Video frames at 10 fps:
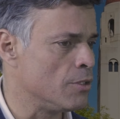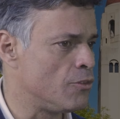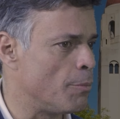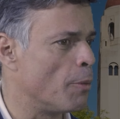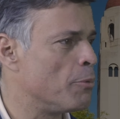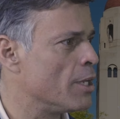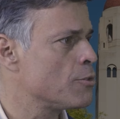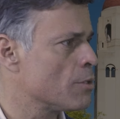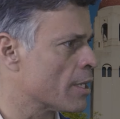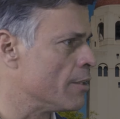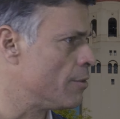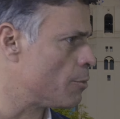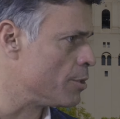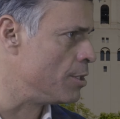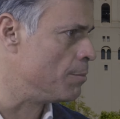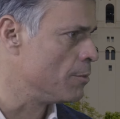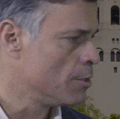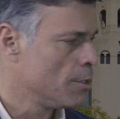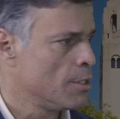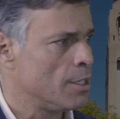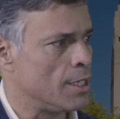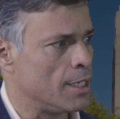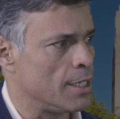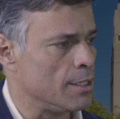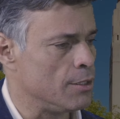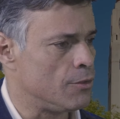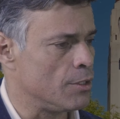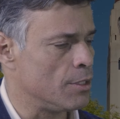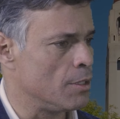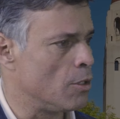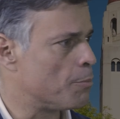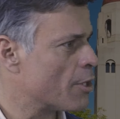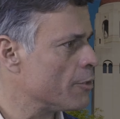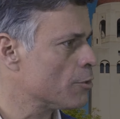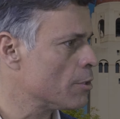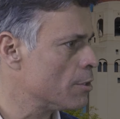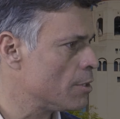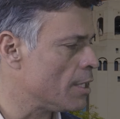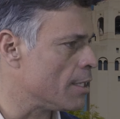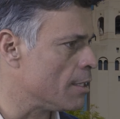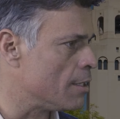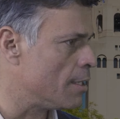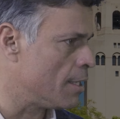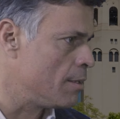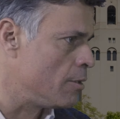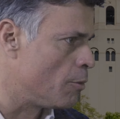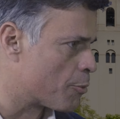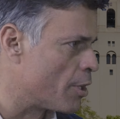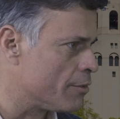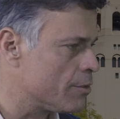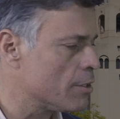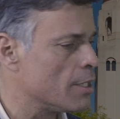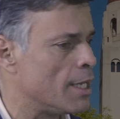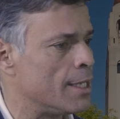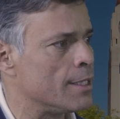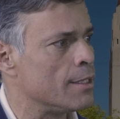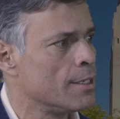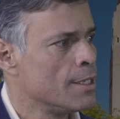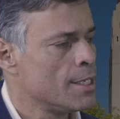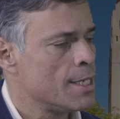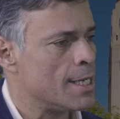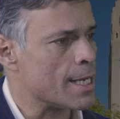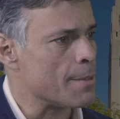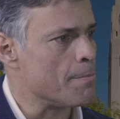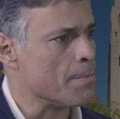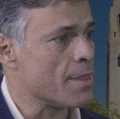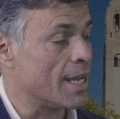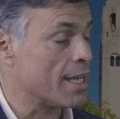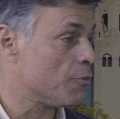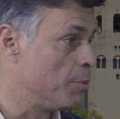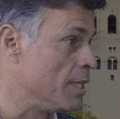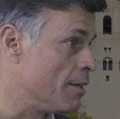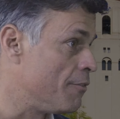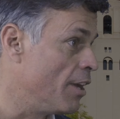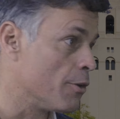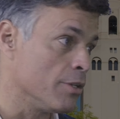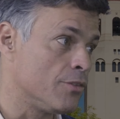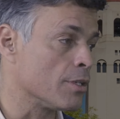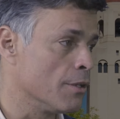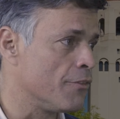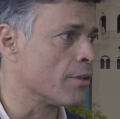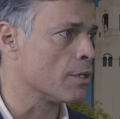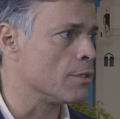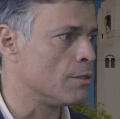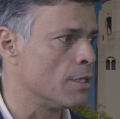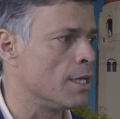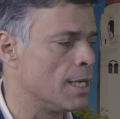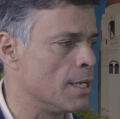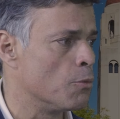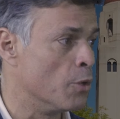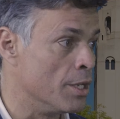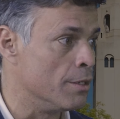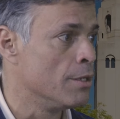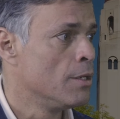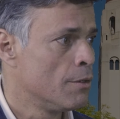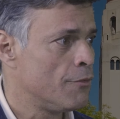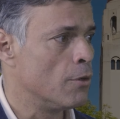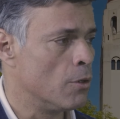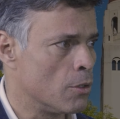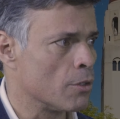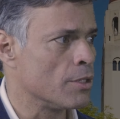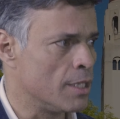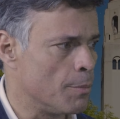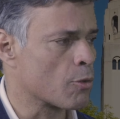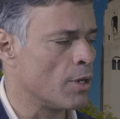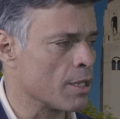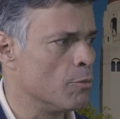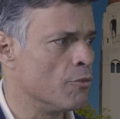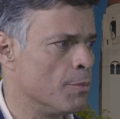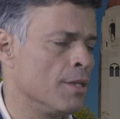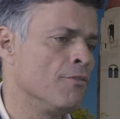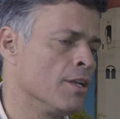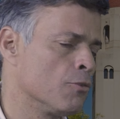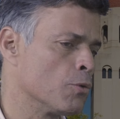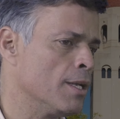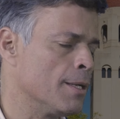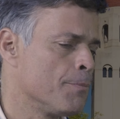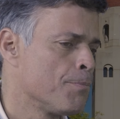It's the population against the regime. It's the oppressor and the oppressed. And that has been a very significant win for the democratic movement in Venezuela.